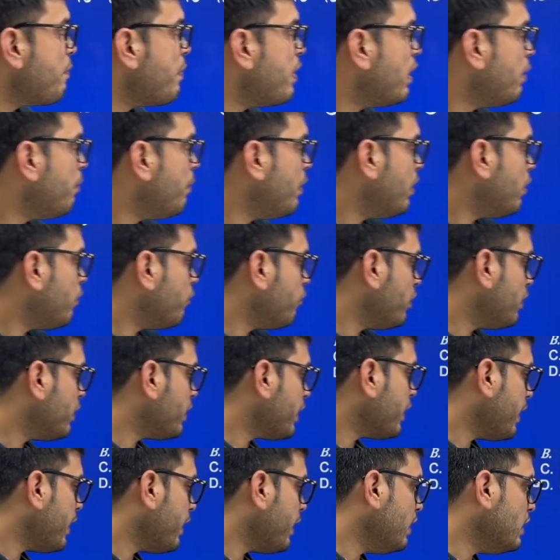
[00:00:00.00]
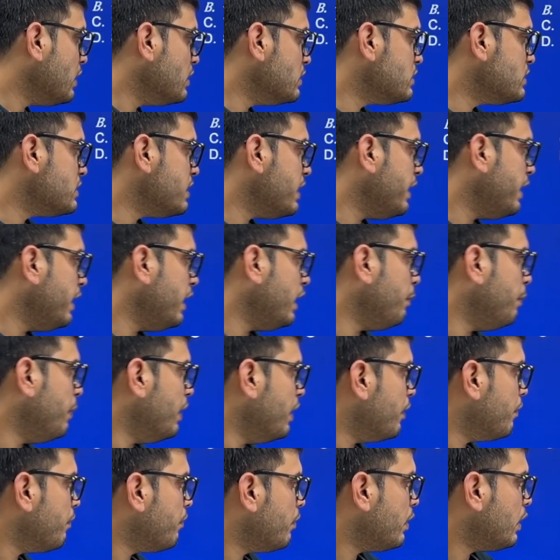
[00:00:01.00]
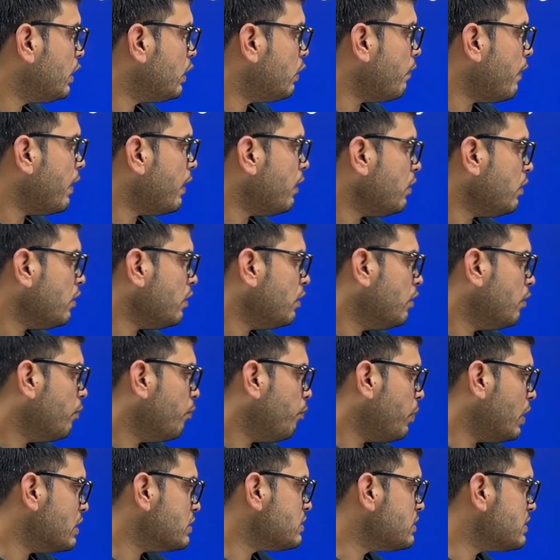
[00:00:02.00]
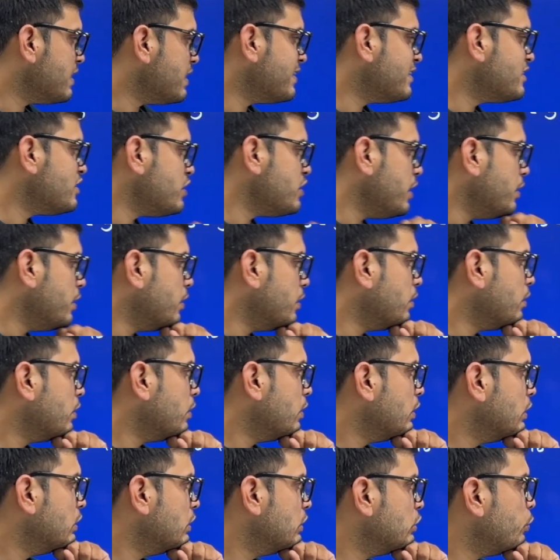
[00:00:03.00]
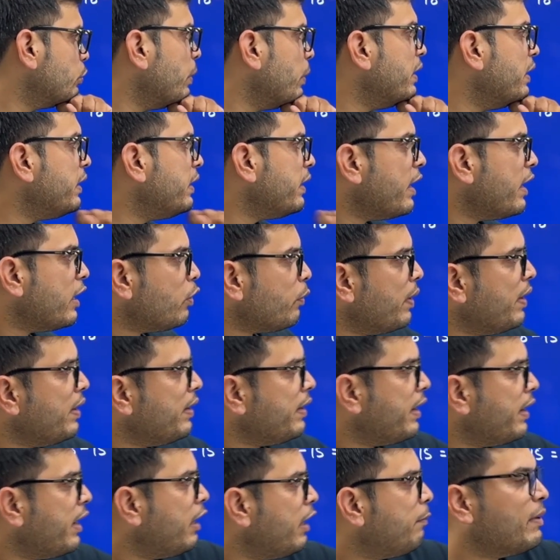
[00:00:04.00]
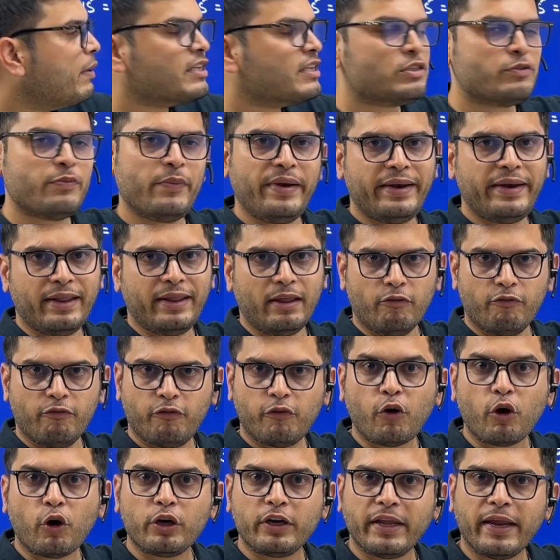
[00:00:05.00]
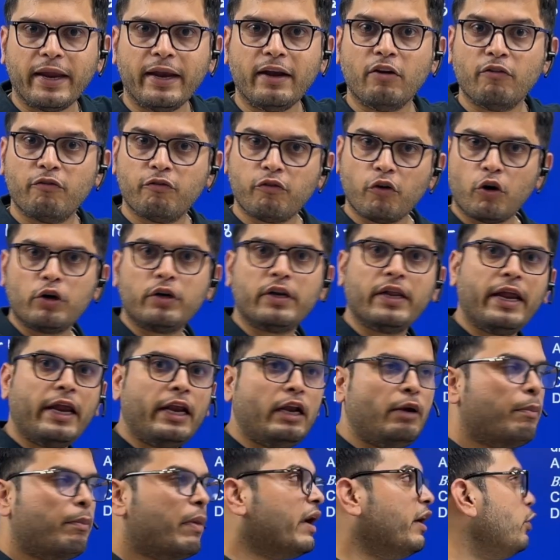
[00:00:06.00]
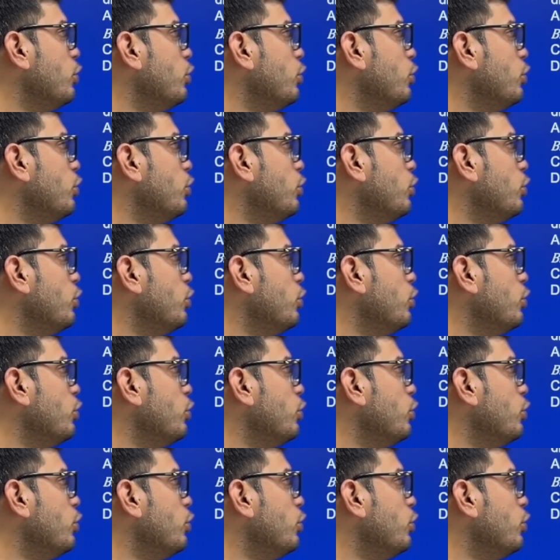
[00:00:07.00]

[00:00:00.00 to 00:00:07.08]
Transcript: perimeter of the triangle CDB? 12 plus 16, 28, 28 plus 20, 48. 48 by